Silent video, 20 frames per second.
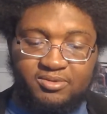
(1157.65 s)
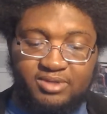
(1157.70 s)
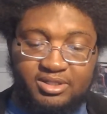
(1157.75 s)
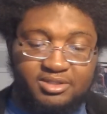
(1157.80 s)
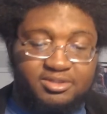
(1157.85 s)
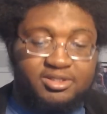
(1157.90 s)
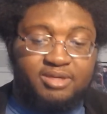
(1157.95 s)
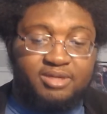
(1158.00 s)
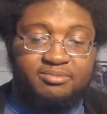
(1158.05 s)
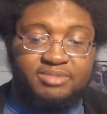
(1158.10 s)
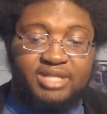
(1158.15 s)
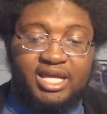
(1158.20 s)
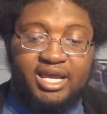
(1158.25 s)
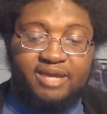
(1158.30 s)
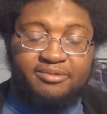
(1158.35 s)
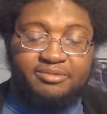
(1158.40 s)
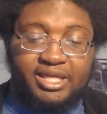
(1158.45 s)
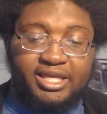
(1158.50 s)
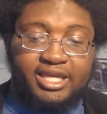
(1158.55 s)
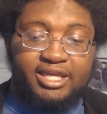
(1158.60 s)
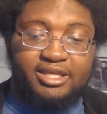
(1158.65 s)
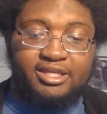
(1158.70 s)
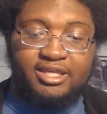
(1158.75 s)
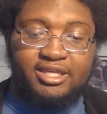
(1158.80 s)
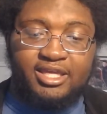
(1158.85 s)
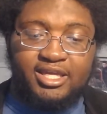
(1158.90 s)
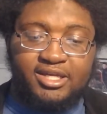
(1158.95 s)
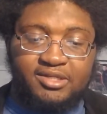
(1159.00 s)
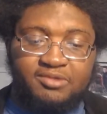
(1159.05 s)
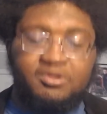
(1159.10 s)
And sometimes they get
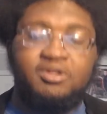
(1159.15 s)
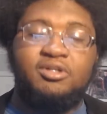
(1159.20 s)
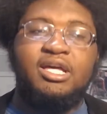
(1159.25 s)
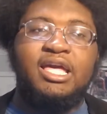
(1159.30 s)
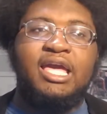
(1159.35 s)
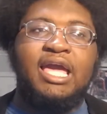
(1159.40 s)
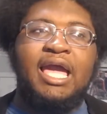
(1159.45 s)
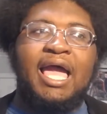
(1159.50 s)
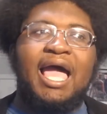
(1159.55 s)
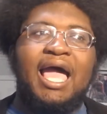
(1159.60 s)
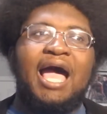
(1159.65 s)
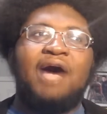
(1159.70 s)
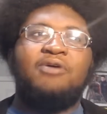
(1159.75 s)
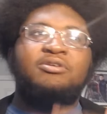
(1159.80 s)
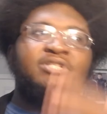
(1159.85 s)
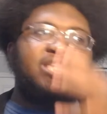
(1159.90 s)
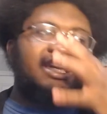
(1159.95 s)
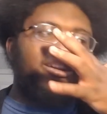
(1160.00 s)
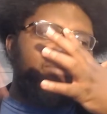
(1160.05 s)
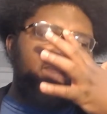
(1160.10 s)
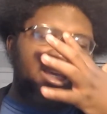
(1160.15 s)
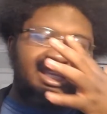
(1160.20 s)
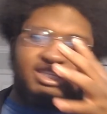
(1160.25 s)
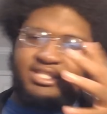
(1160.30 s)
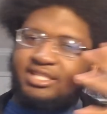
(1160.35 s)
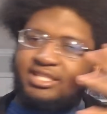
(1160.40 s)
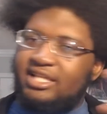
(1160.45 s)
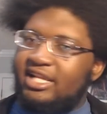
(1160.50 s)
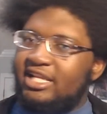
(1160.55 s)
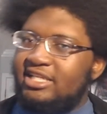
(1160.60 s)
killed. Well, outside of big
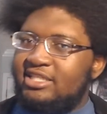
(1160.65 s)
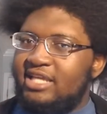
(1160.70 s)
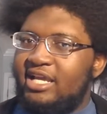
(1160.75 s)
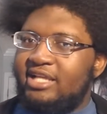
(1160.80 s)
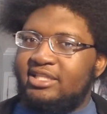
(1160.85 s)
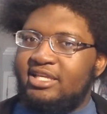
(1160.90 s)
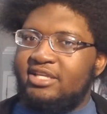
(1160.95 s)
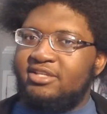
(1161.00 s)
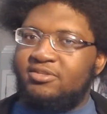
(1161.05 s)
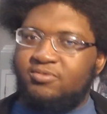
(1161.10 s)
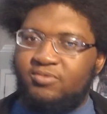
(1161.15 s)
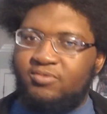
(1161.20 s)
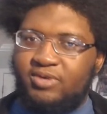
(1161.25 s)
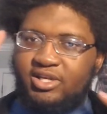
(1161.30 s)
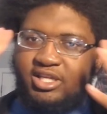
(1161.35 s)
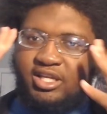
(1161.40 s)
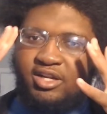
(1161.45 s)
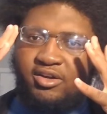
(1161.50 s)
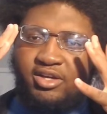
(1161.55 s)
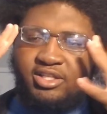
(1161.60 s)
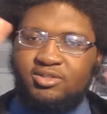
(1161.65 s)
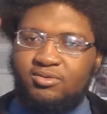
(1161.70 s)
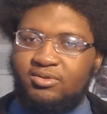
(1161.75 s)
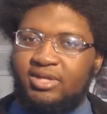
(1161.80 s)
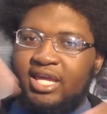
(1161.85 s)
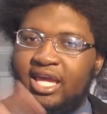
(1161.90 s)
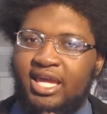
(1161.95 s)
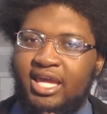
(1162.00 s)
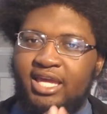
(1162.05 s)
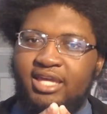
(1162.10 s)
cities like this where, you know, it's
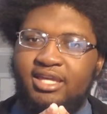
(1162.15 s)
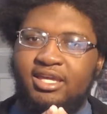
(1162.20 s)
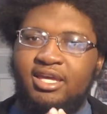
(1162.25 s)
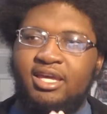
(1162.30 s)
okay.